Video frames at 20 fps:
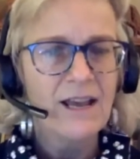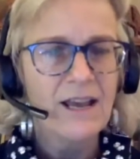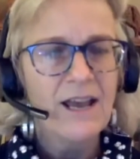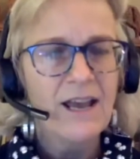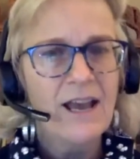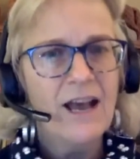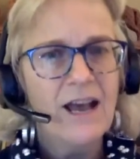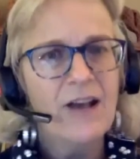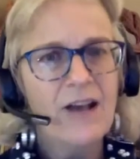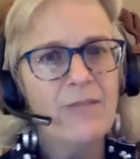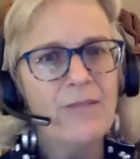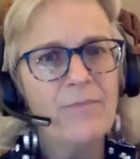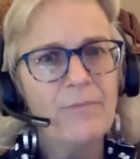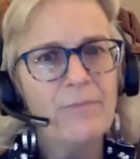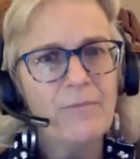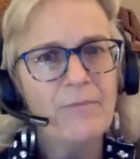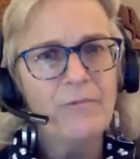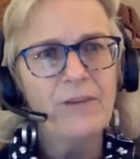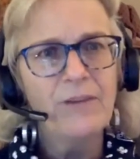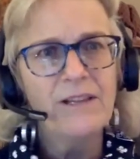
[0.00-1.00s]
Um,
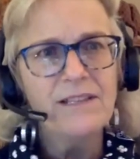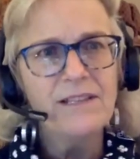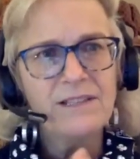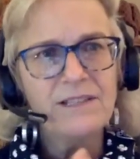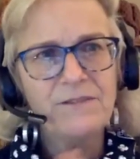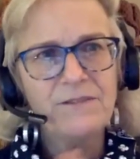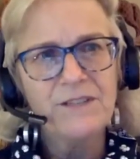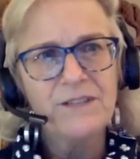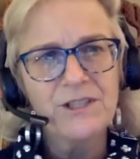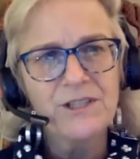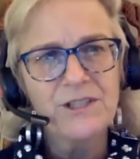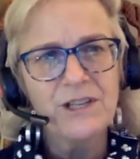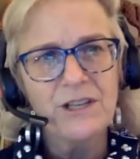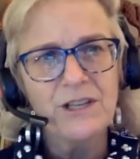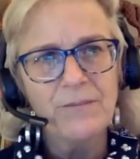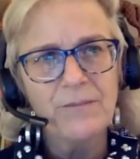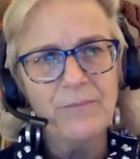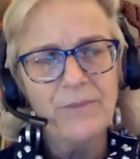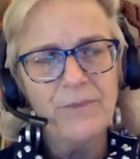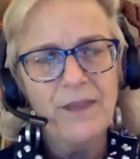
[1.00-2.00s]
realist
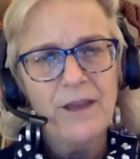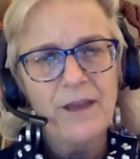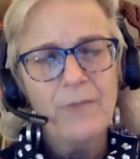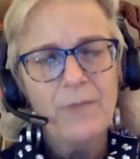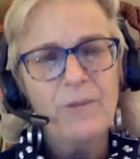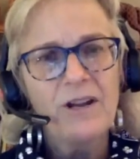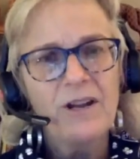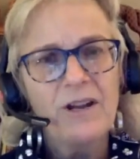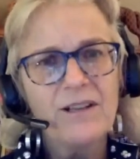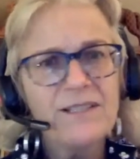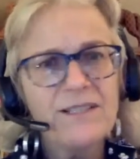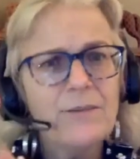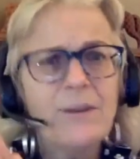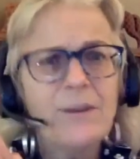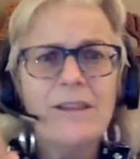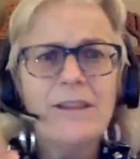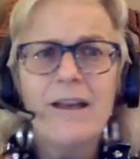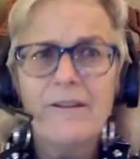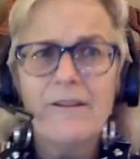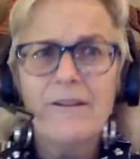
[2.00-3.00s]
fiction, but also a
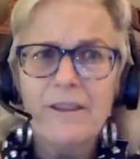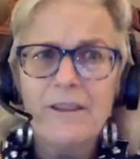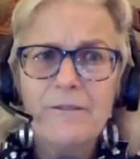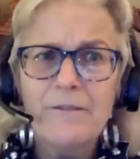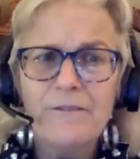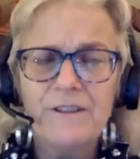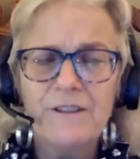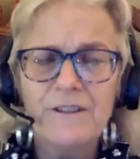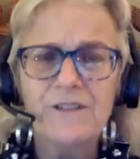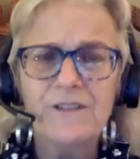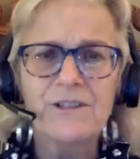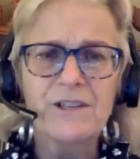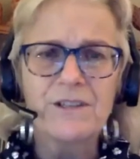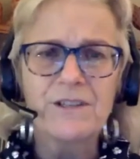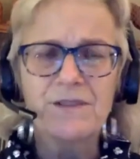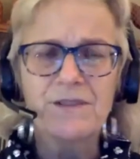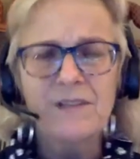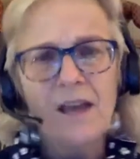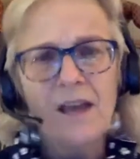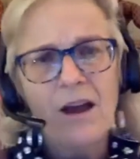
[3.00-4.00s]
lot of other
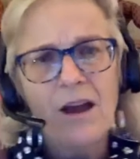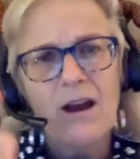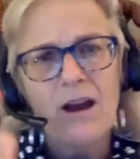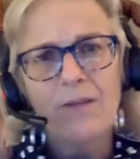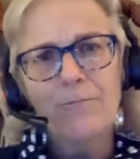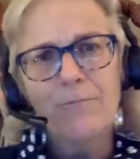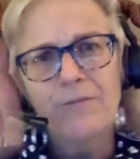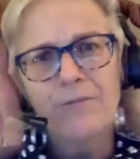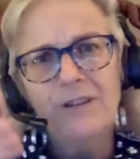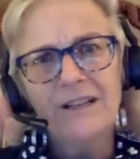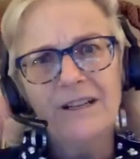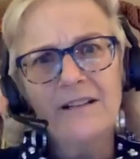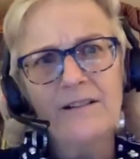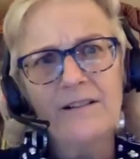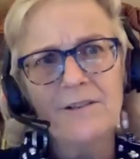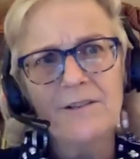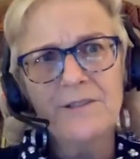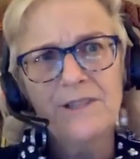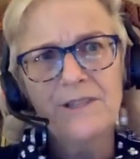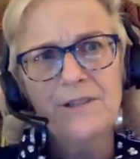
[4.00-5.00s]
fictions, are pretty
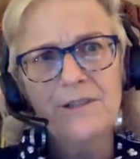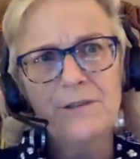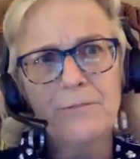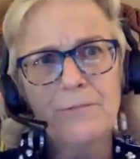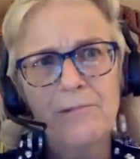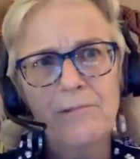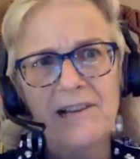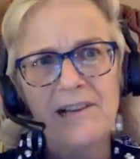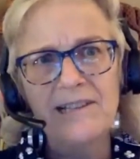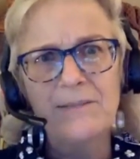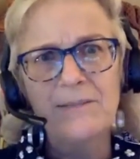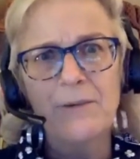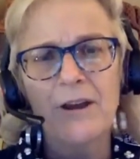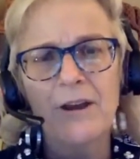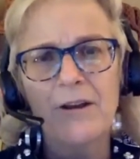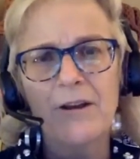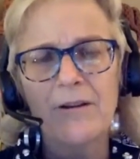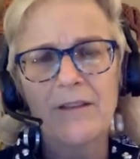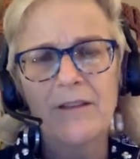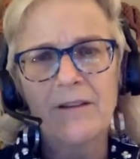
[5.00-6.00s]
close to the place
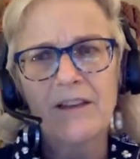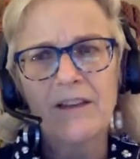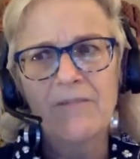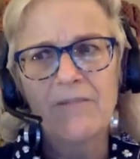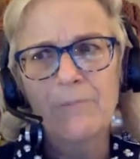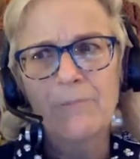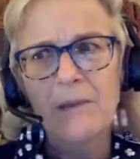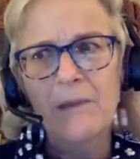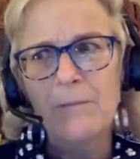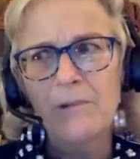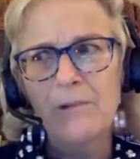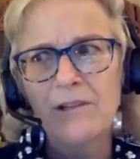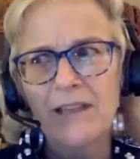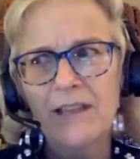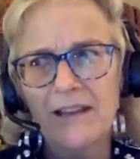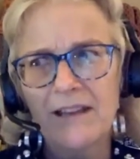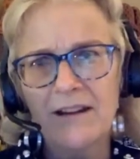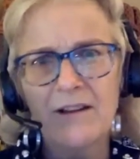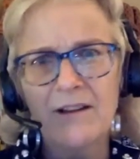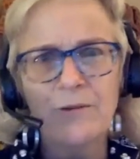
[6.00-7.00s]
where if people
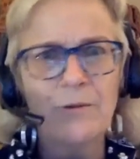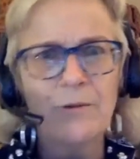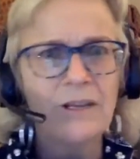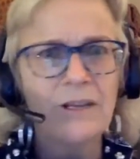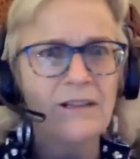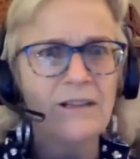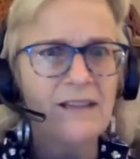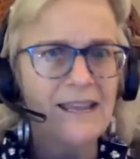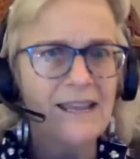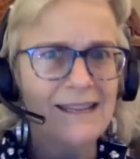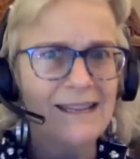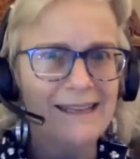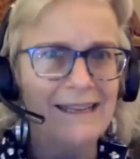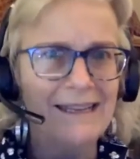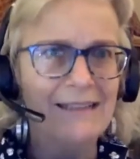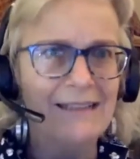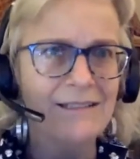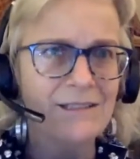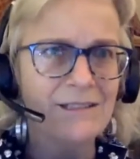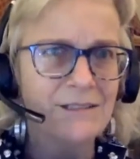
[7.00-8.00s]
get hungry, they
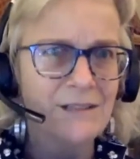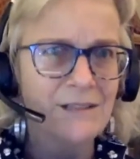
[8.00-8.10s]
eat.